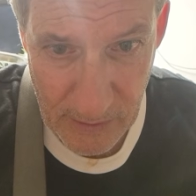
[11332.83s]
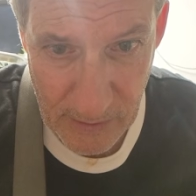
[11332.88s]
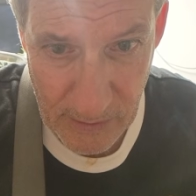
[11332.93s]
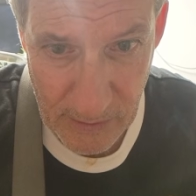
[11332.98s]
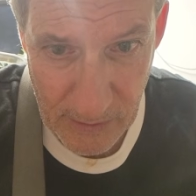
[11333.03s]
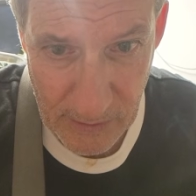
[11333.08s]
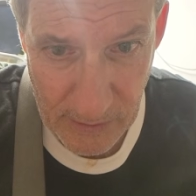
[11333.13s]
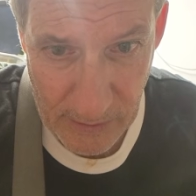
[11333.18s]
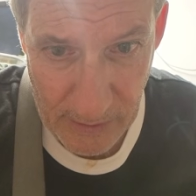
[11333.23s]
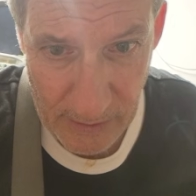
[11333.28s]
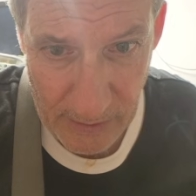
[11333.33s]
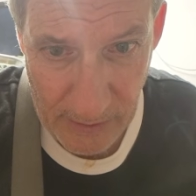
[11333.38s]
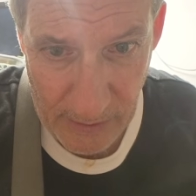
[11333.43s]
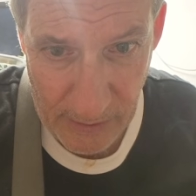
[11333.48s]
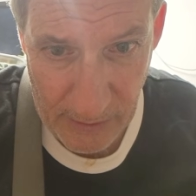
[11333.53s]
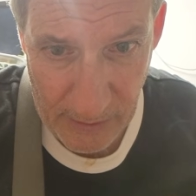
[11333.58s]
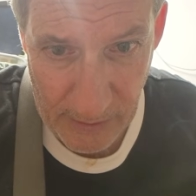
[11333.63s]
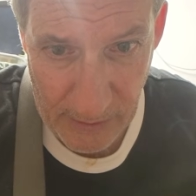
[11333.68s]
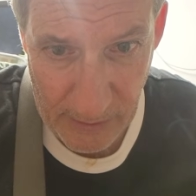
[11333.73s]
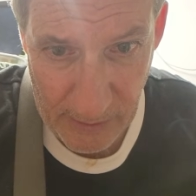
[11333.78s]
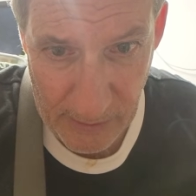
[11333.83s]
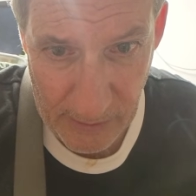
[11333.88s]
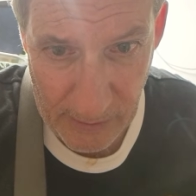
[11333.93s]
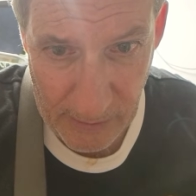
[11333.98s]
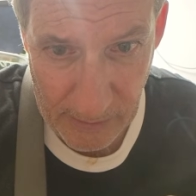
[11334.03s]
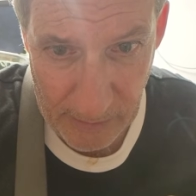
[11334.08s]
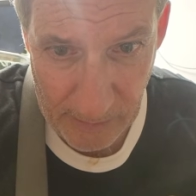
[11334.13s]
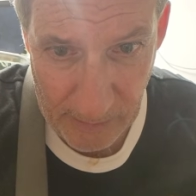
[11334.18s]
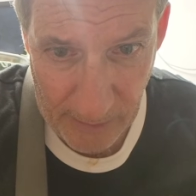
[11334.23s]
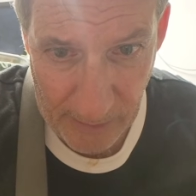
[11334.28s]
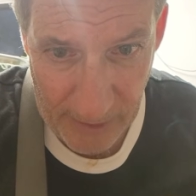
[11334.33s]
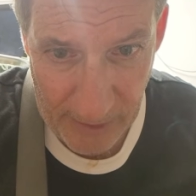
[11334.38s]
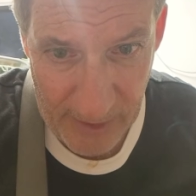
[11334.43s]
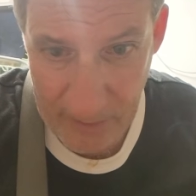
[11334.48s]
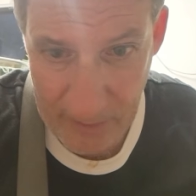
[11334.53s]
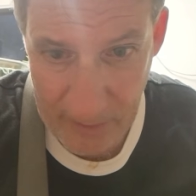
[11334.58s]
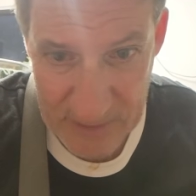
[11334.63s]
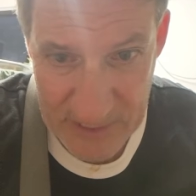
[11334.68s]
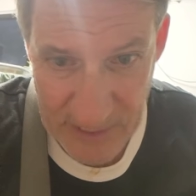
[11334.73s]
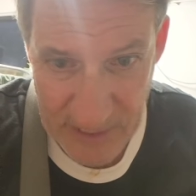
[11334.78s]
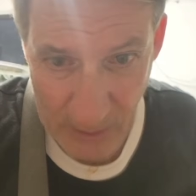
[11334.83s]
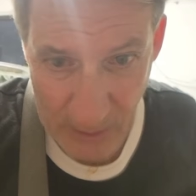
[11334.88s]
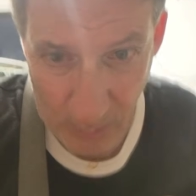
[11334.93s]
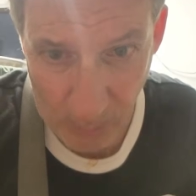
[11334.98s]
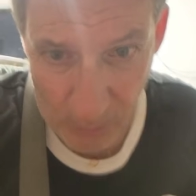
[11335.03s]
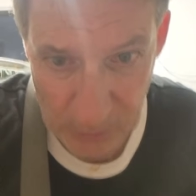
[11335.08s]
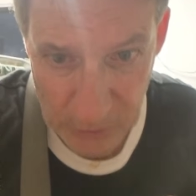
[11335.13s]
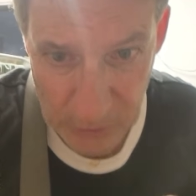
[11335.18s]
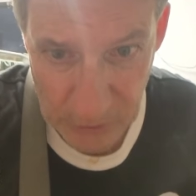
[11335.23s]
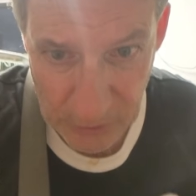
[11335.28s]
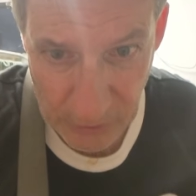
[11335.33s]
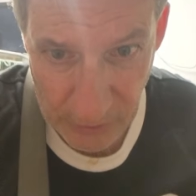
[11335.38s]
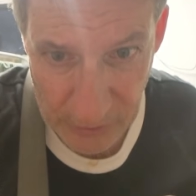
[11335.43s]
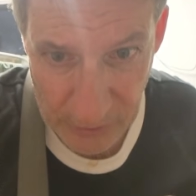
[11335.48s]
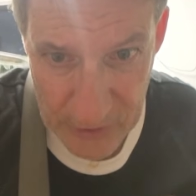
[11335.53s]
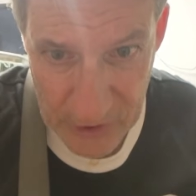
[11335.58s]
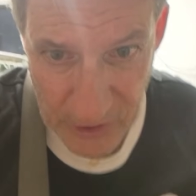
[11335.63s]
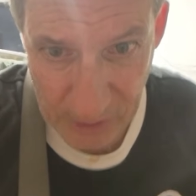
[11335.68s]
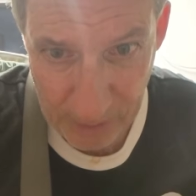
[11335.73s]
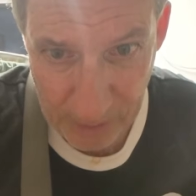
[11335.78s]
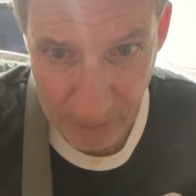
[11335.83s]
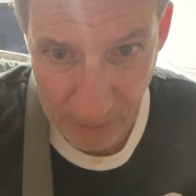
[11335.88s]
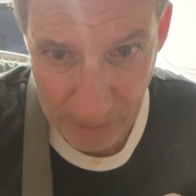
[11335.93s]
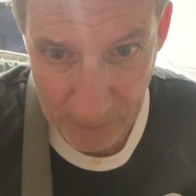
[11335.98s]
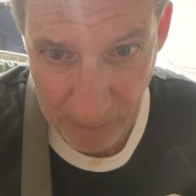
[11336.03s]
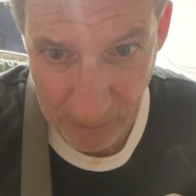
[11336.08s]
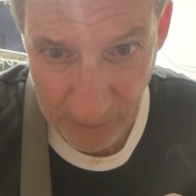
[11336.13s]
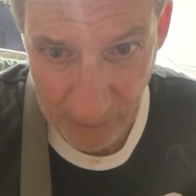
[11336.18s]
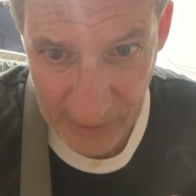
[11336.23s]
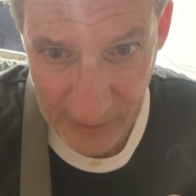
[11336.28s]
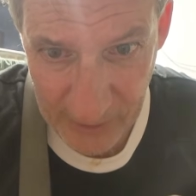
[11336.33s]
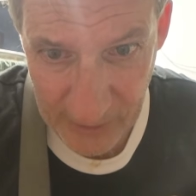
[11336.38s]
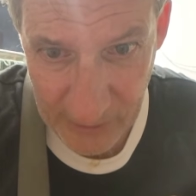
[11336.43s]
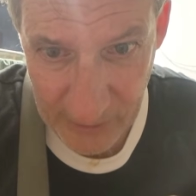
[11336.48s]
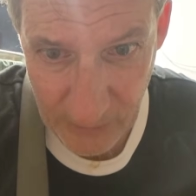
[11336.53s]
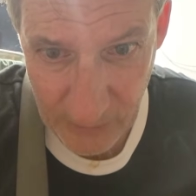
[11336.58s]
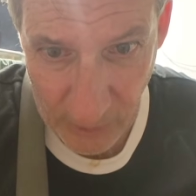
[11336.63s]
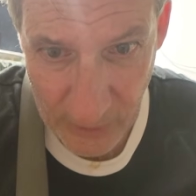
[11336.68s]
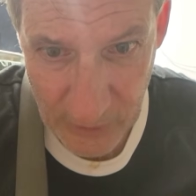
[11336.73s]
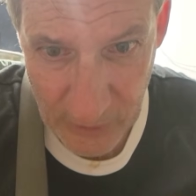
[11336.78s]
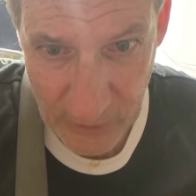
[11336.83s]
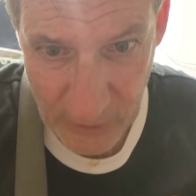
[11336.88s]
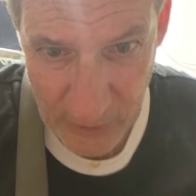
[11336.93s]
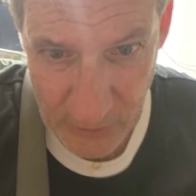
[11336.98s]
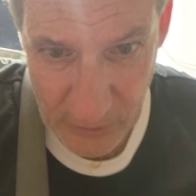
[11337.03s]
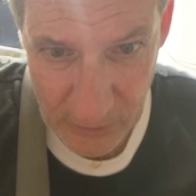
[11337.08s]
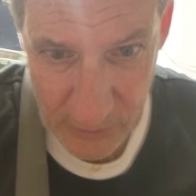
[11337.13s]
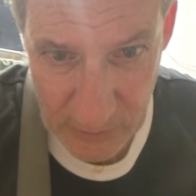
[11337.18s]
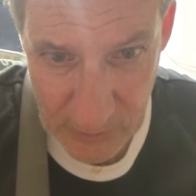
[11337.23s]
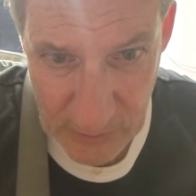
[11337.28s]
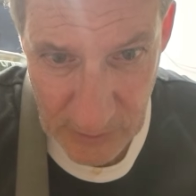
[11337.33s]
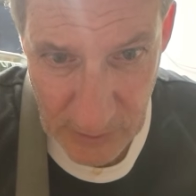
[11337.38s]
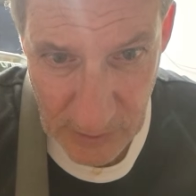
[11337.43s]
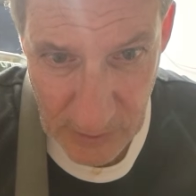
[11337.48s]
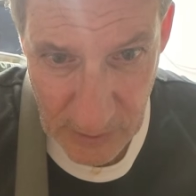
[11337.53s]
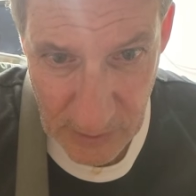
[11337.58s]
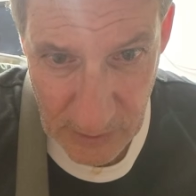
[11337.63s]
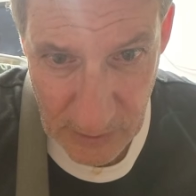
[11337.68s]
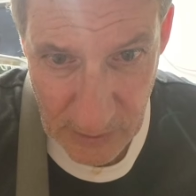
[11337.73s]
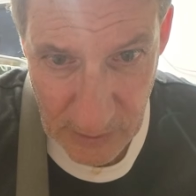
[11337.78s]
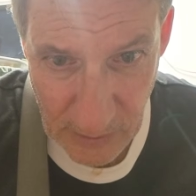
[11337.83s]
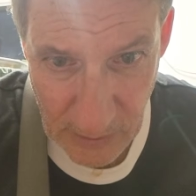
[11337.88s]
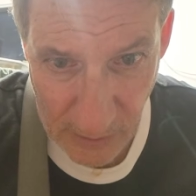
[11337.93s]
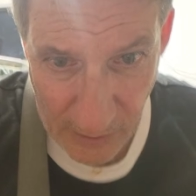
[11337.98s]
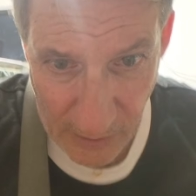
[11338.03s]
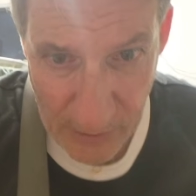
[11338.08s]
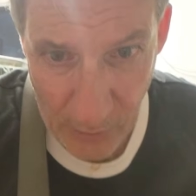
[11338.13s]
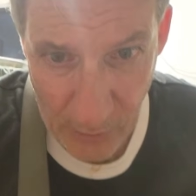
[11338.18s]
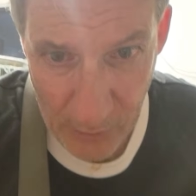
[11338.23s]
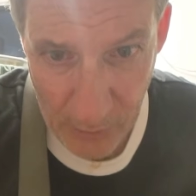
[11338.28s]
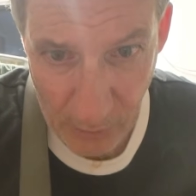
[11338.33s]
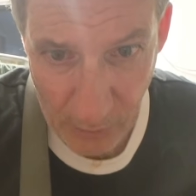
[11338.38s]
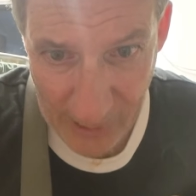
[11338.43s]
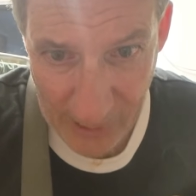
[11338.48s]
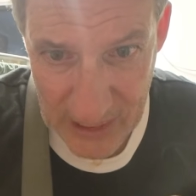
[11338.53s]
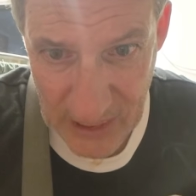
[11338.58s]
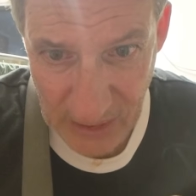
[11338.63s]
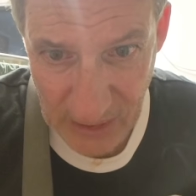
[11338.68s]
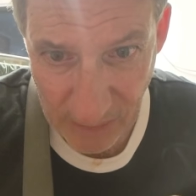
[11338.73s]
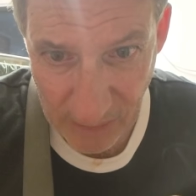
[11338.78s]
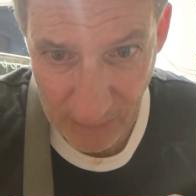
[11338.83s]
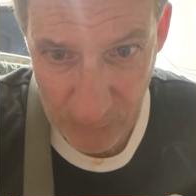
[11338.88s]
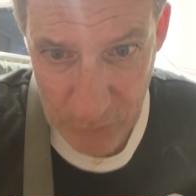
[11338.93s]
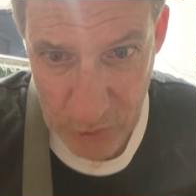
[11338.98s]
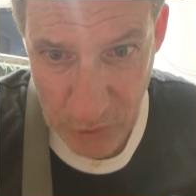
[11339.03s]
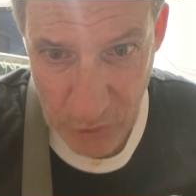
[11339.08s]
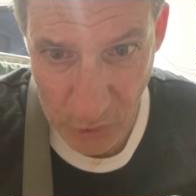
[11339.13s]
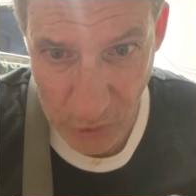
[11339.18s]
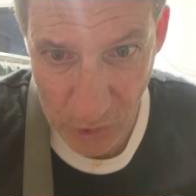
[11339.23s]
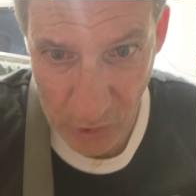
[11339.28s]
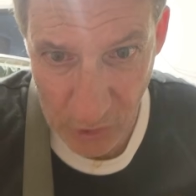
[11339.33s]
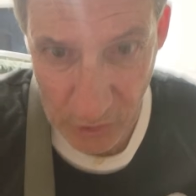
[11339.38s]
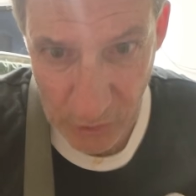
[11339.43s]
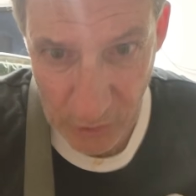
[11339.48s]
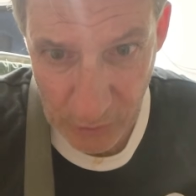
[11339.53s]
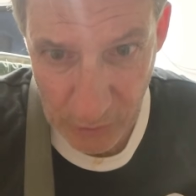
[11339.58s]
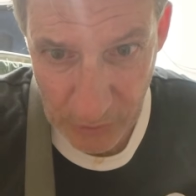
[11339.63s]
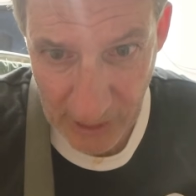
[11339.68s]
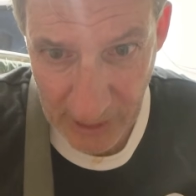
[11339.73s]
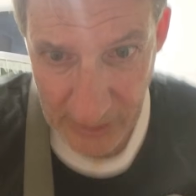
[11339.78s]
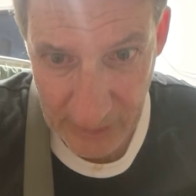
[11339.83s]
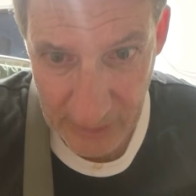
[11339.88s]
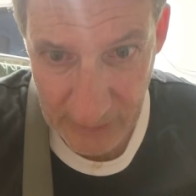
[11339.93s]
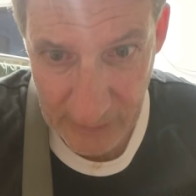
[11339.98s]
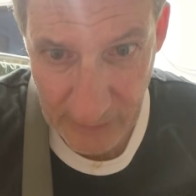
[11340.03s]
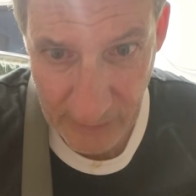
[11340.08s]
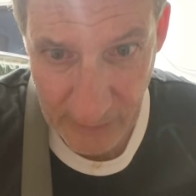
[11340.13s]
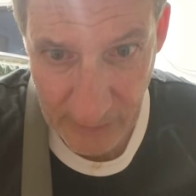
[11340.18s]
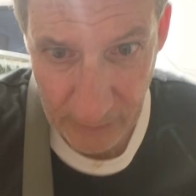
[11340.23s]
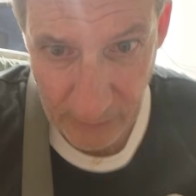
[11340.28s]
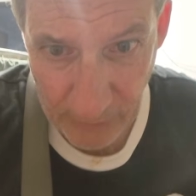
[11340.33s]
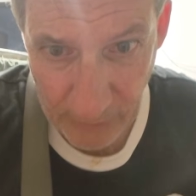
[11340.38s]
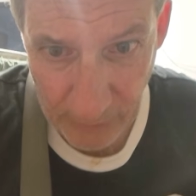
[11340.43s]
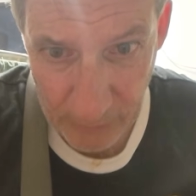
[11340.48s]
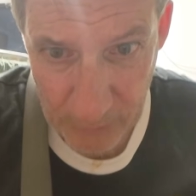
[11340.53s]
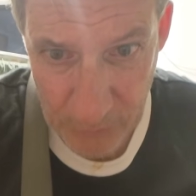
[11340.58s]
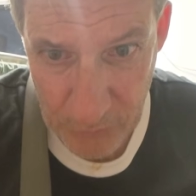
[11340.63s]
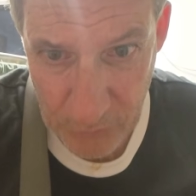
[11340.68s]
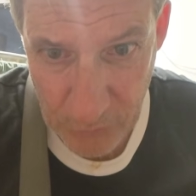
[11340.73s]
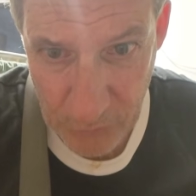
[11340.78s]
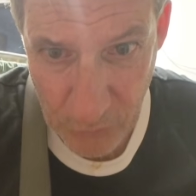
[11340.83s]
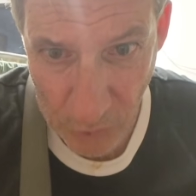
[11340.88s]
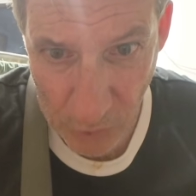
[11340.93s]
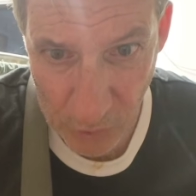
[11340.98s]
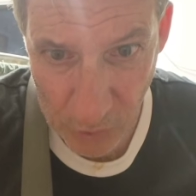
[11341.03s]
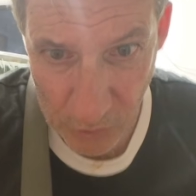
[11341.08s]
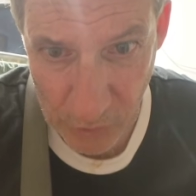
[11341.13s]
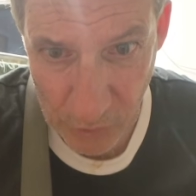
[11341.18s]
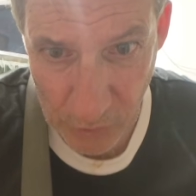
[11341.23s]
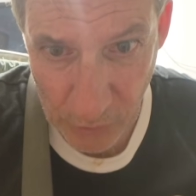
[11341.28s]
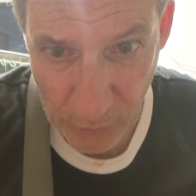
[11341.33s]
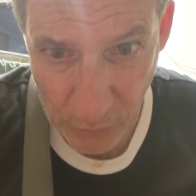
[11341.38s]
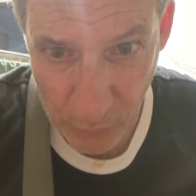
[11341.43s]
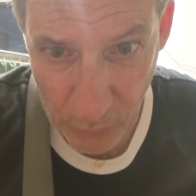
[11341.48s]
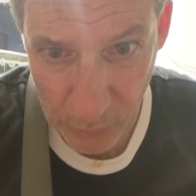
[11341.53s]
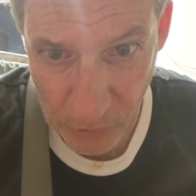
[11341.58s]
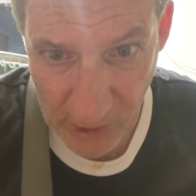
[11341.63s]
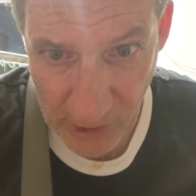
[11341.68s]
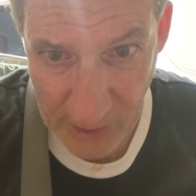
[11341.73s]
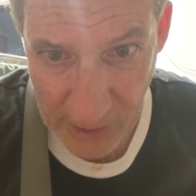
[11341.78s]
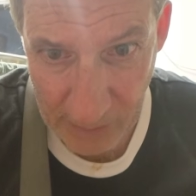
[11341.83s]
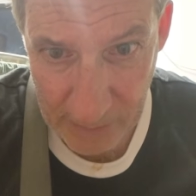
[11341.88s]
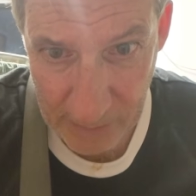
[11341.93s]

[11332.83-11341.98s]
And I didn't even see a question. Did I skip right by it, Roger? I know you asked if I was talking to you yet. I was talking to you the whole time,